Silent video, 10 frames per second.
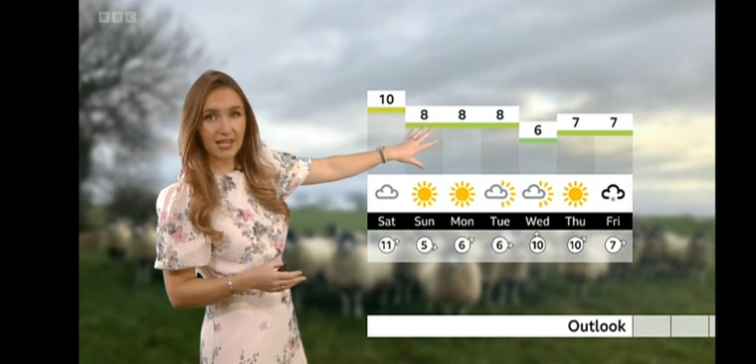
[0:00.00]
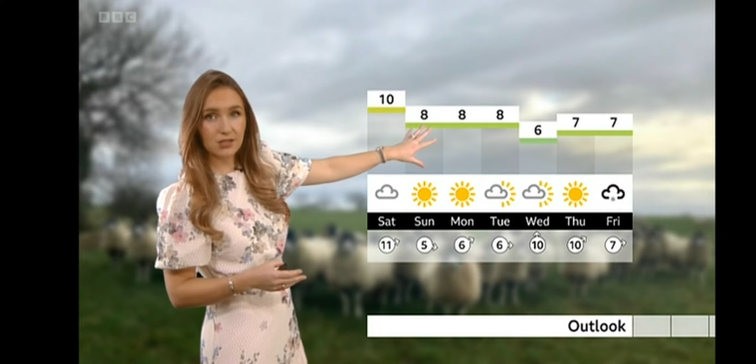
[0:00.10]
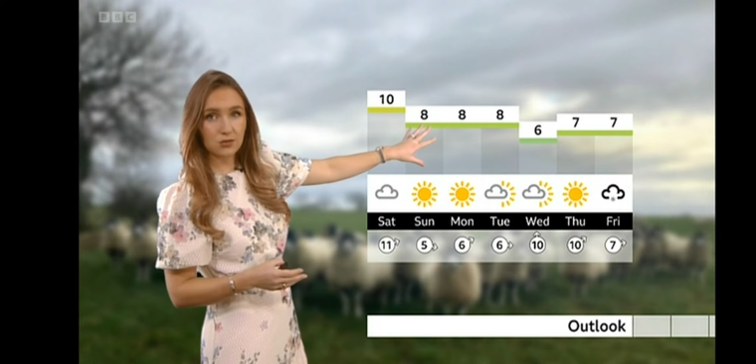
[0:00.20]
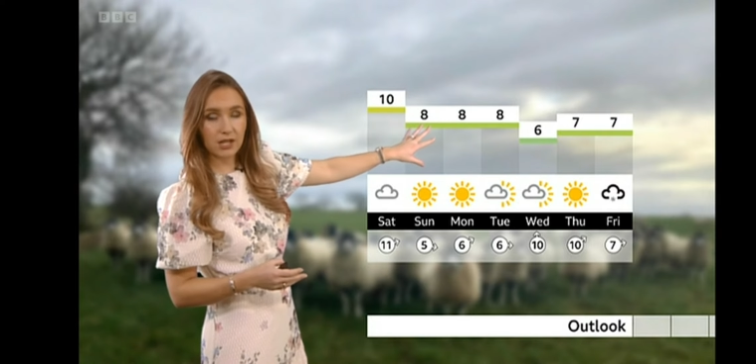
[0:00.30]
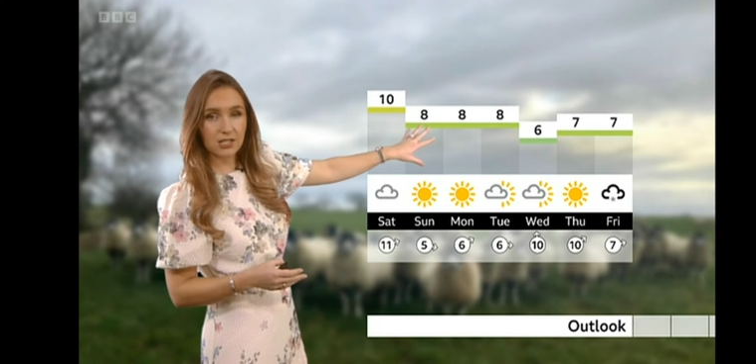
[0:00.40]

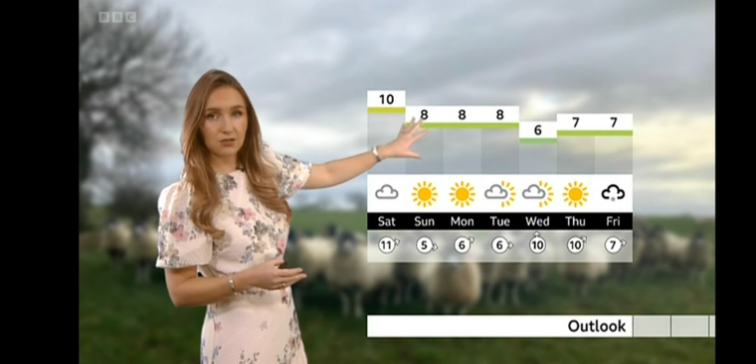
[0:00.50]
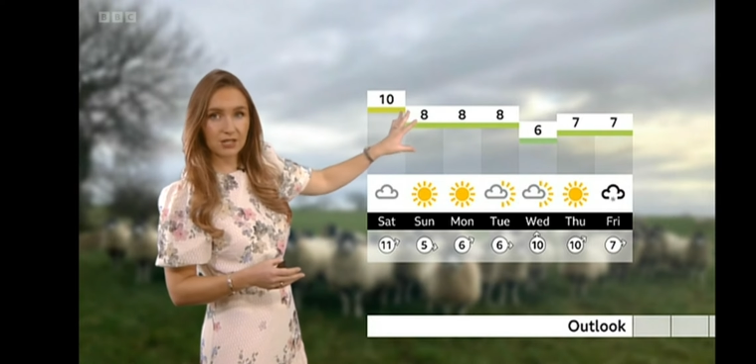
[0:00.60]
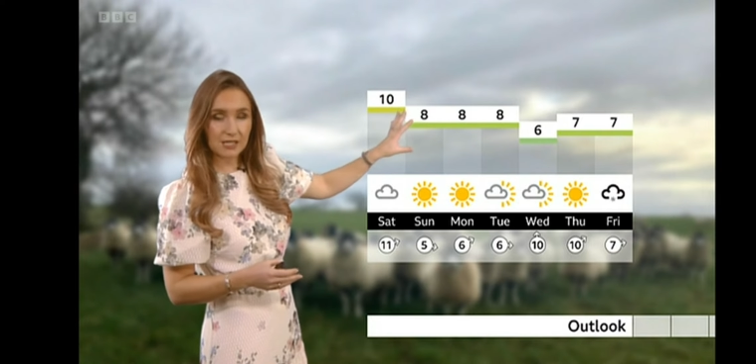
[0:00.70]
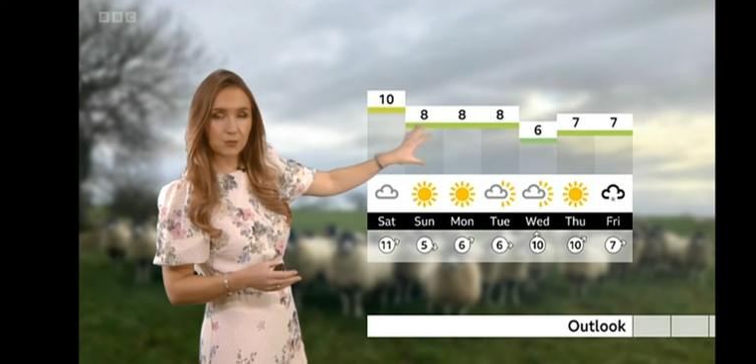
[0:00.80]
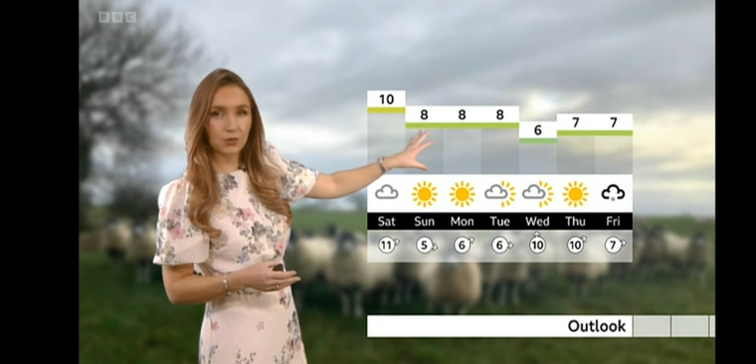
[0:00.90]
8 or 9
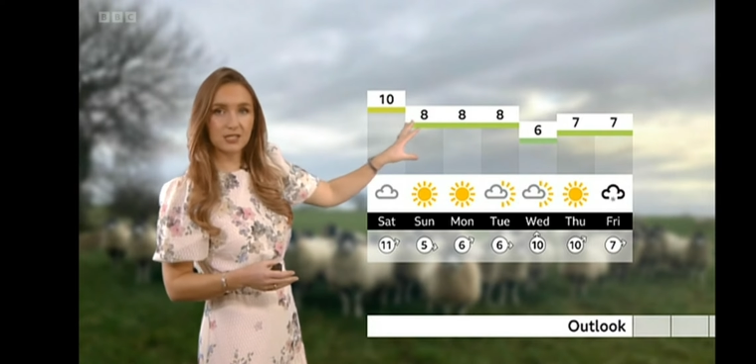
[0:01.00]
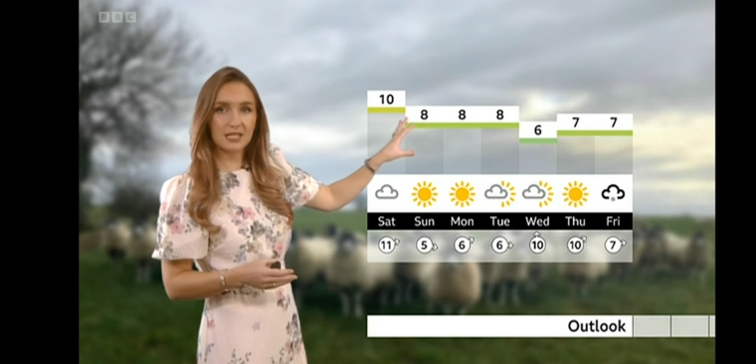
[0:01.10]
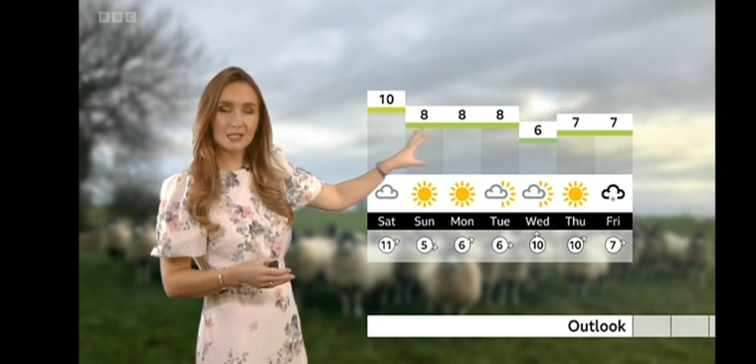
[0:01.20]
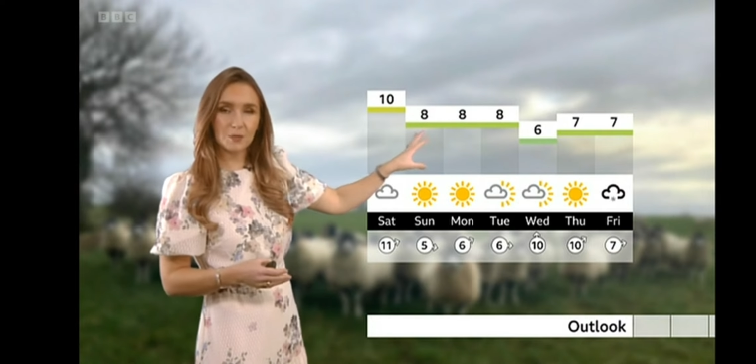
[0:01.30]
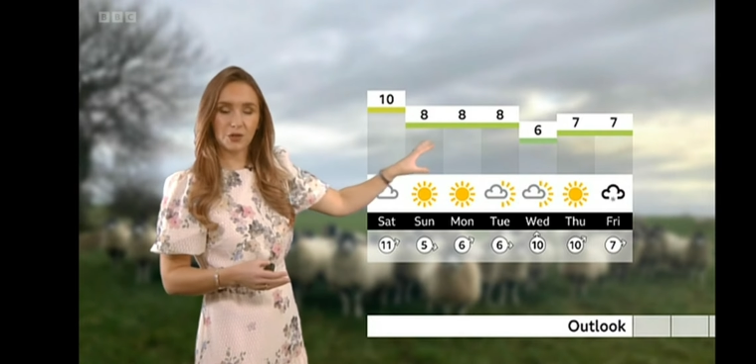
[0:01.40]
degrees is
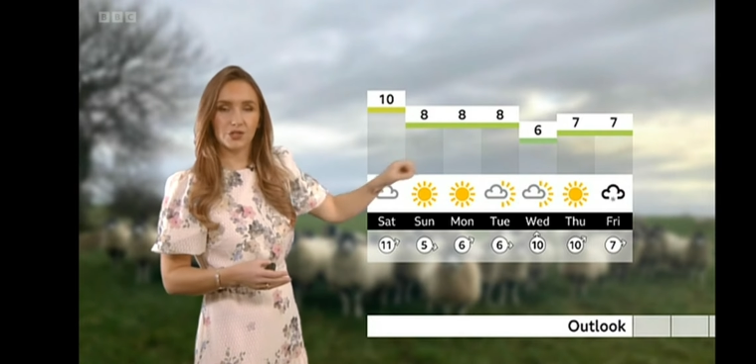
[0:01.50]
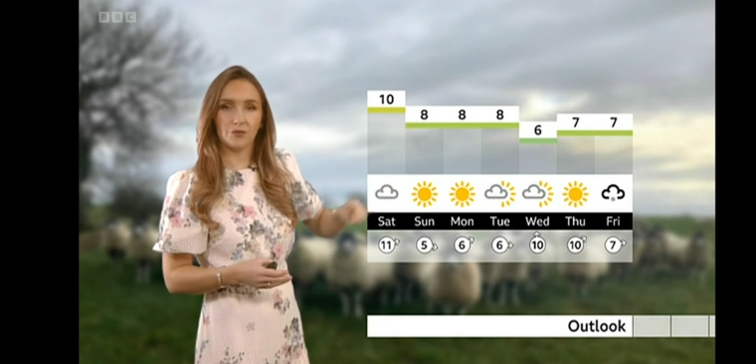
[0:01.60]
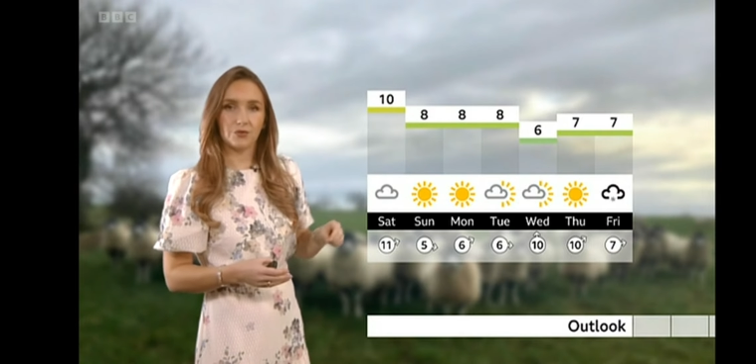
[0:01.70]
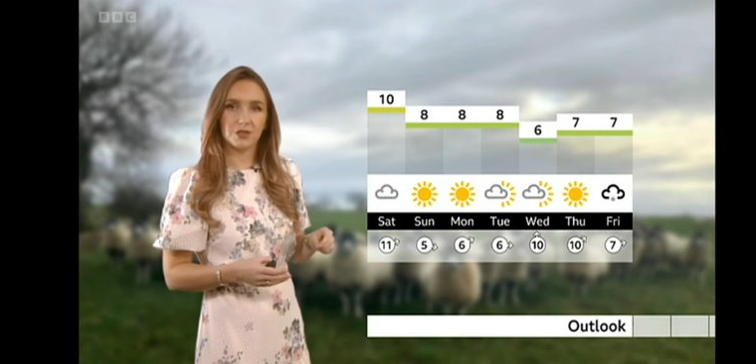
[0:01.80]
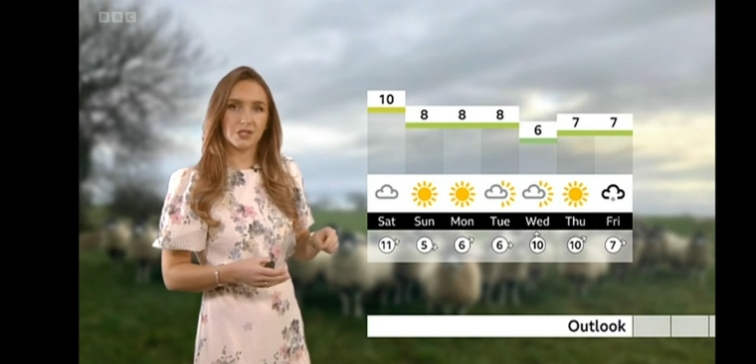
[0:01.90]
pretty spot
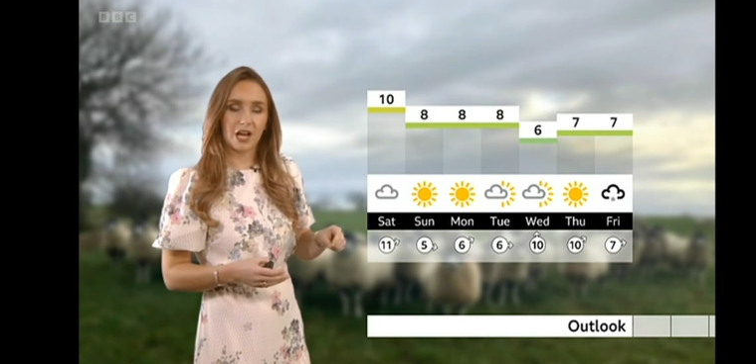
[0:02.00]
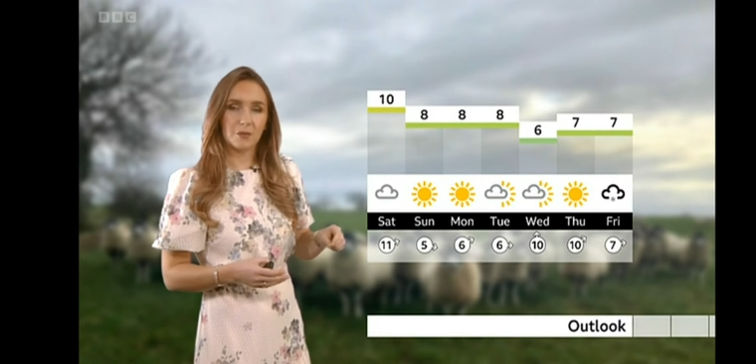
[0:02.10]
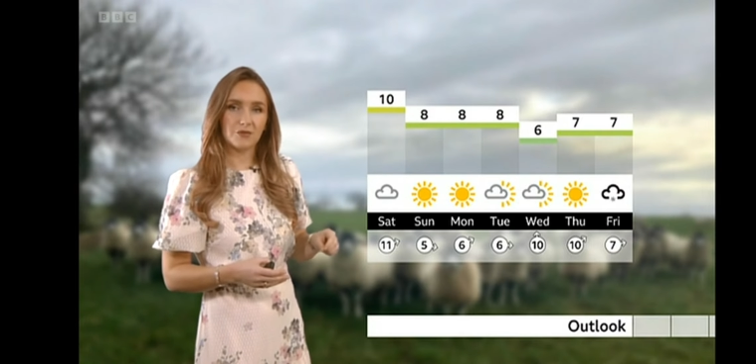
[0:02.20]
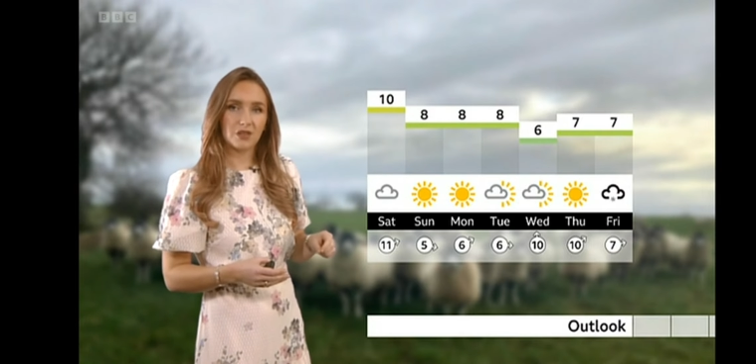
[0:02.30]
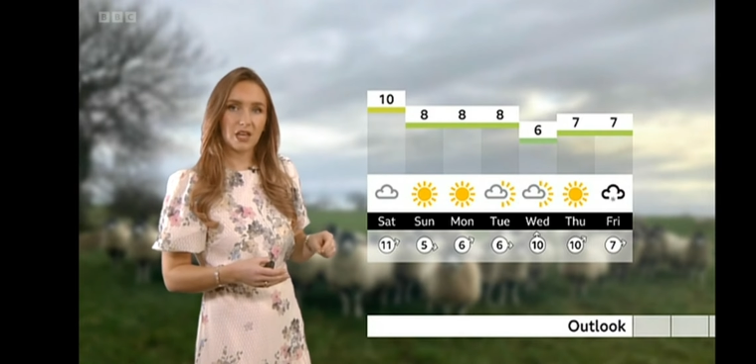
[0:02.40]
on for the
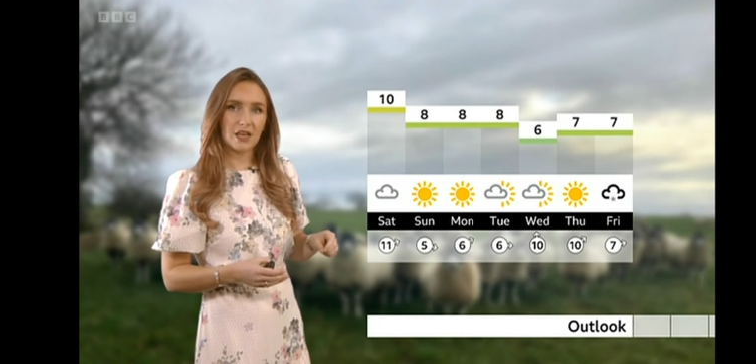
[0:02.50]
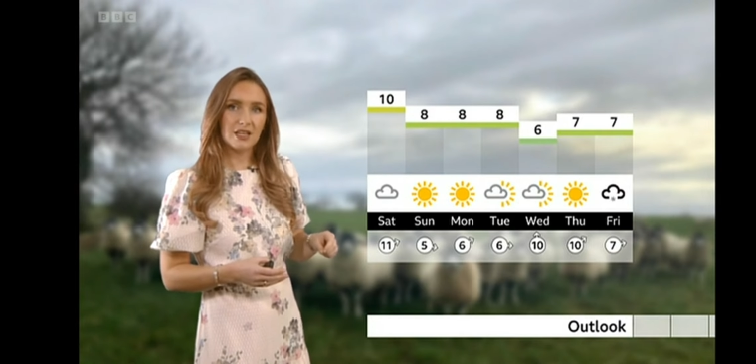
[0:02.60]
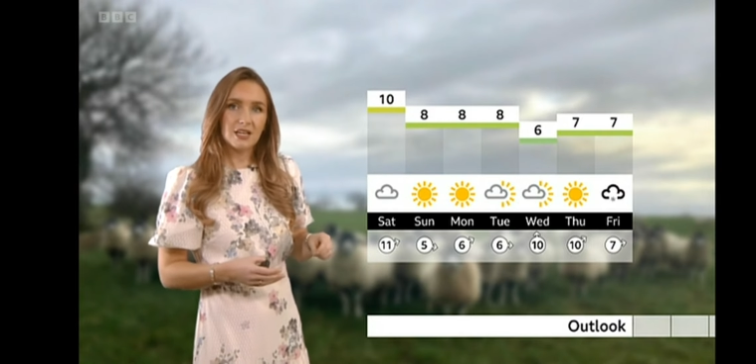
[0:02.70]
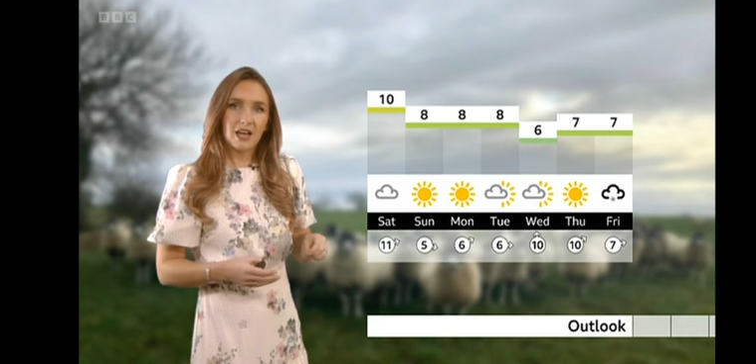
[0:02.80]
time of year.